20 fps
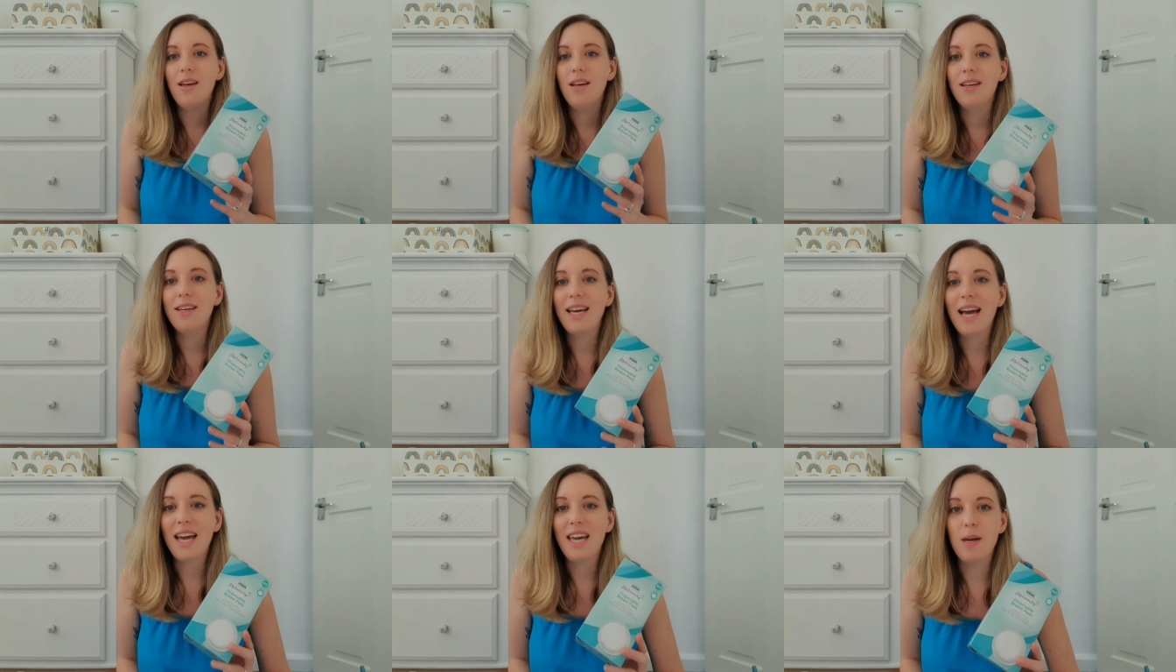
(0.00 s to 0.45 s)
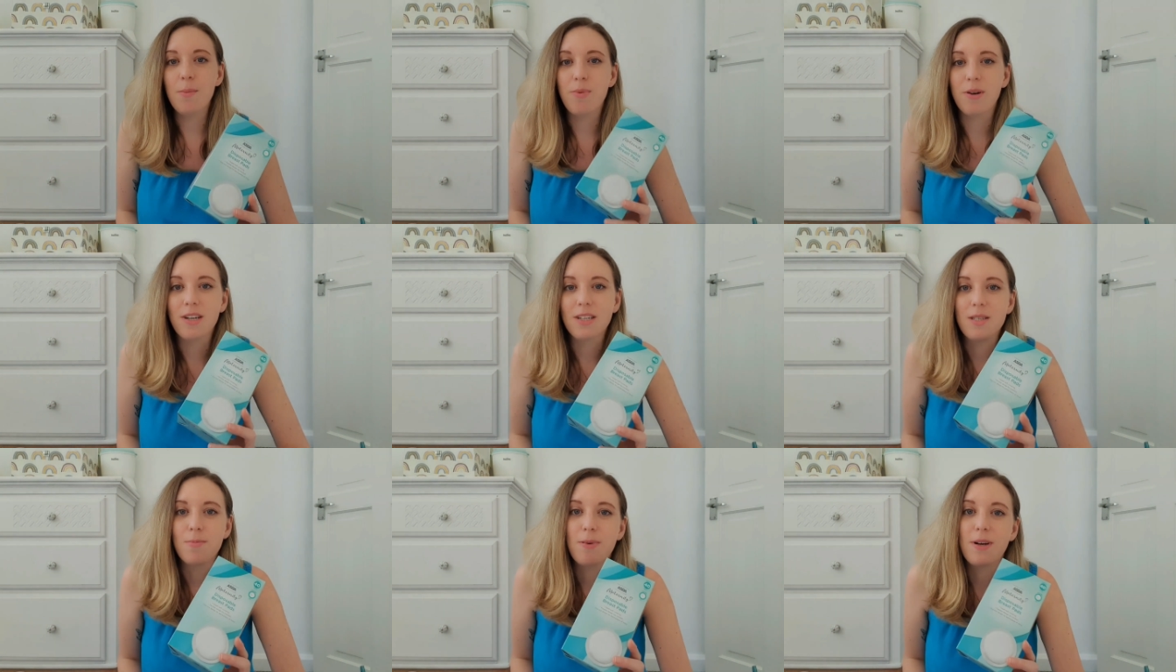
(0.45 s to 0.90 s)
get your
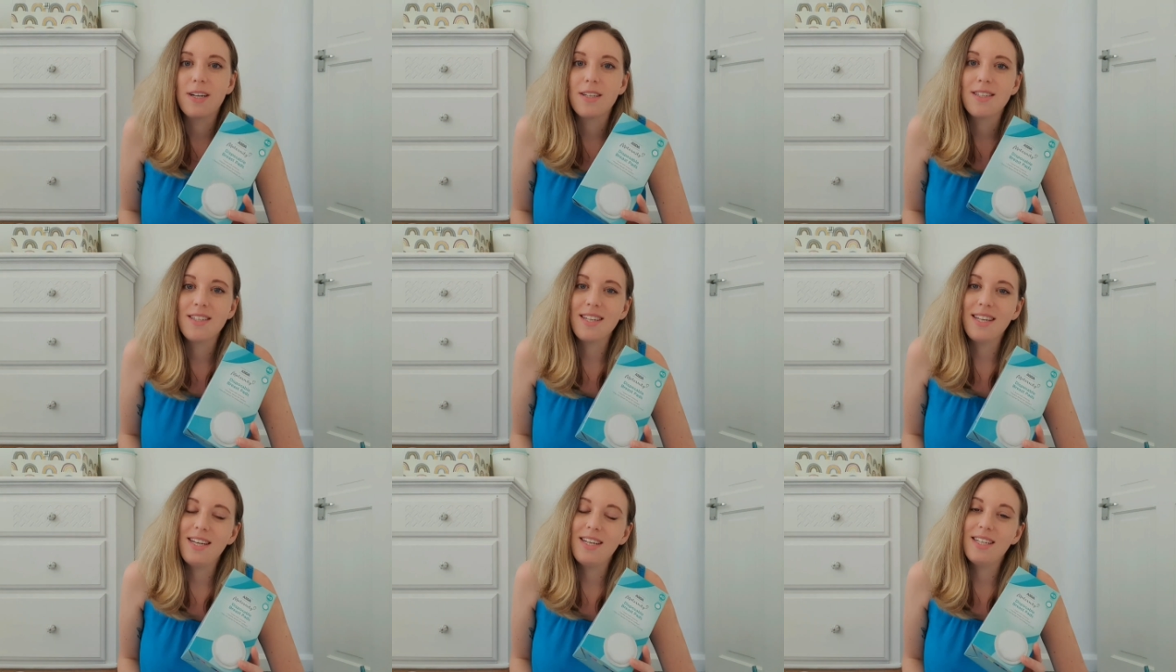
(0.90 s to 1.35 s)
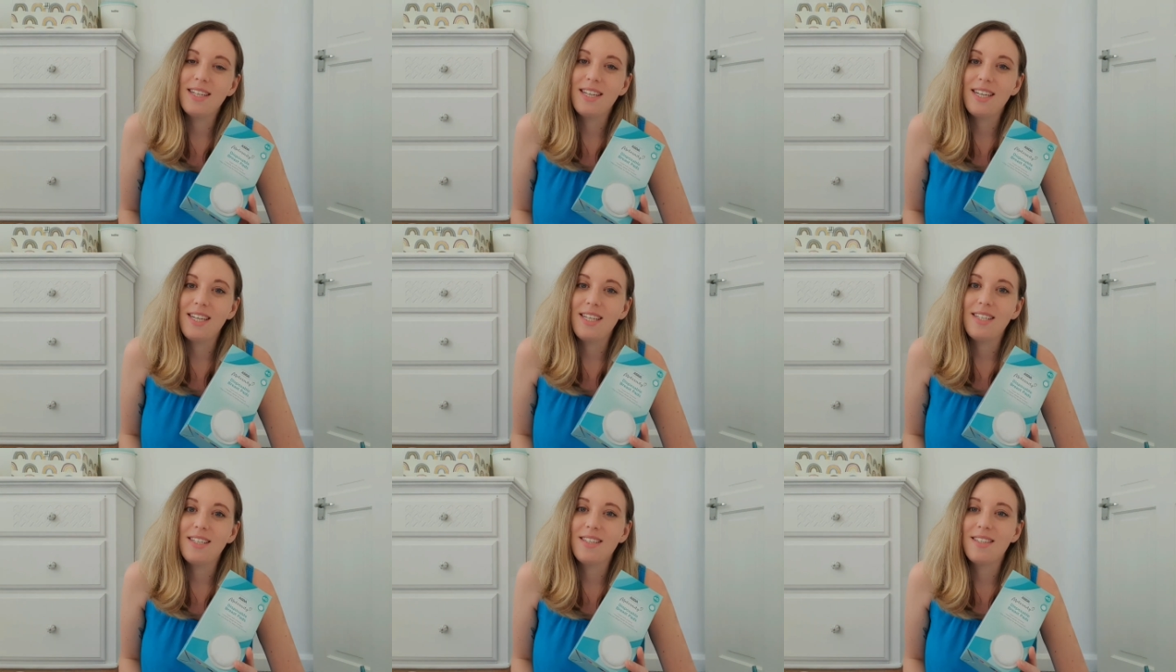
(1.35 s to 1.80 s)
breast pads,
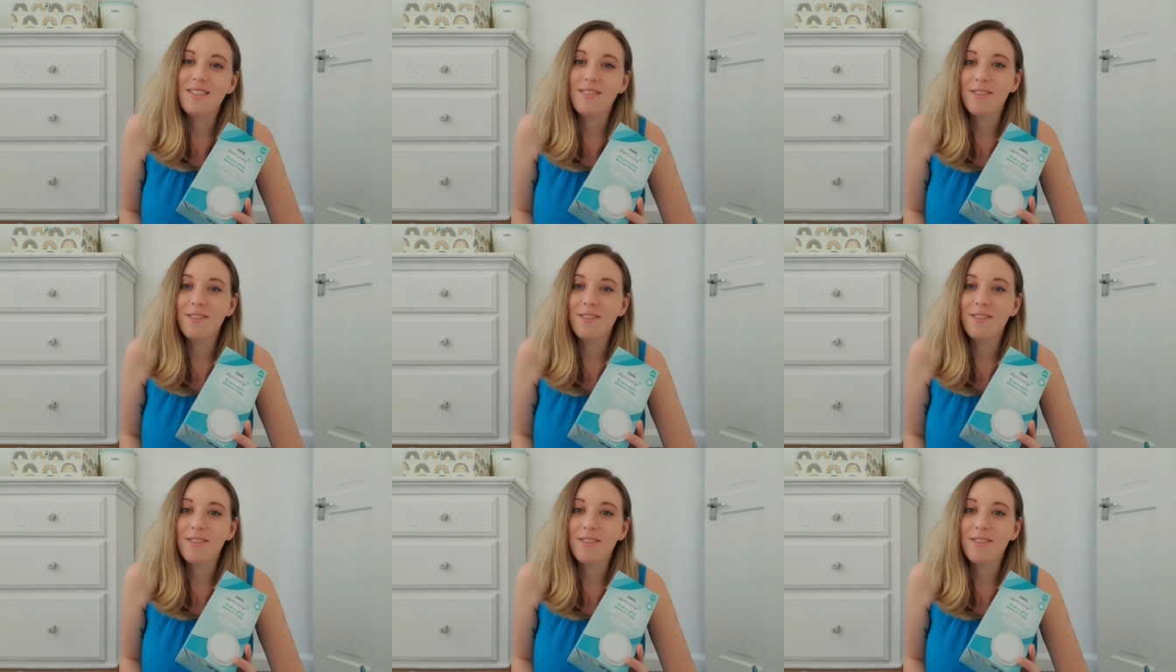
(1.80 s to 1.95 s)
ladies,